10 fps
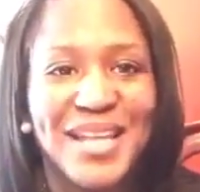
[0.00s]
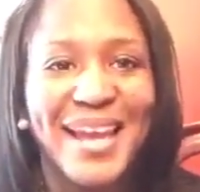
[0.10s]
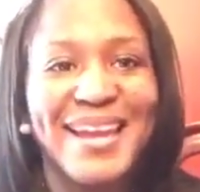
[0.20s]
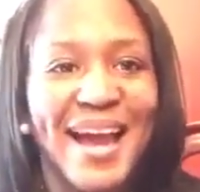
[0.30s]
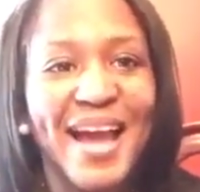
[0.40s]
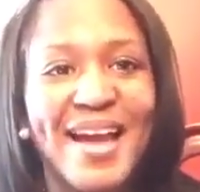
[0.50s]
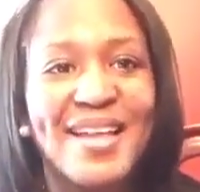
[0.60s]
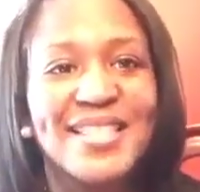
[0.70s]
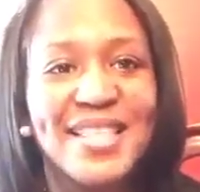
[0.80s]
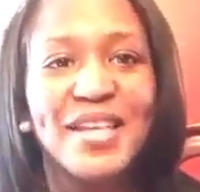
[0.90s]
Hey
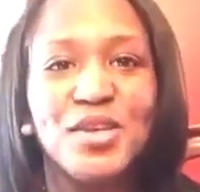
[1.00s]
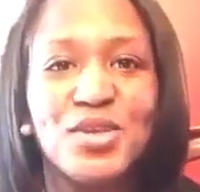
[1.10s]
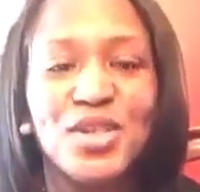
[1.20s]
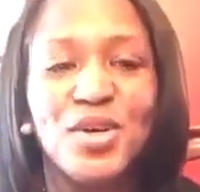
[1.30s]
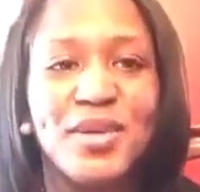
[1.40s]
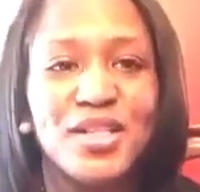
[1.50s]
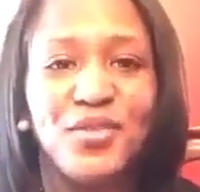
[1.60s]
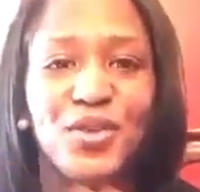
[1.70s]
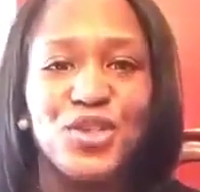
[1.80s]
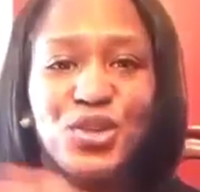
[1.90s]
guys, thank you so much
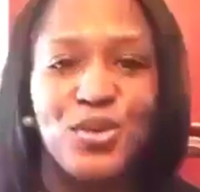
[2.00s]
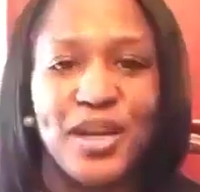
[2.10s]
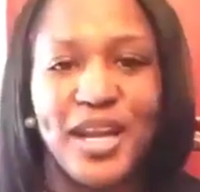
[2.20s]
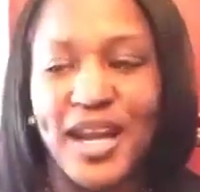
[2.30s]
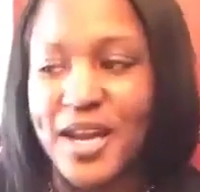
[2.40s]
joining.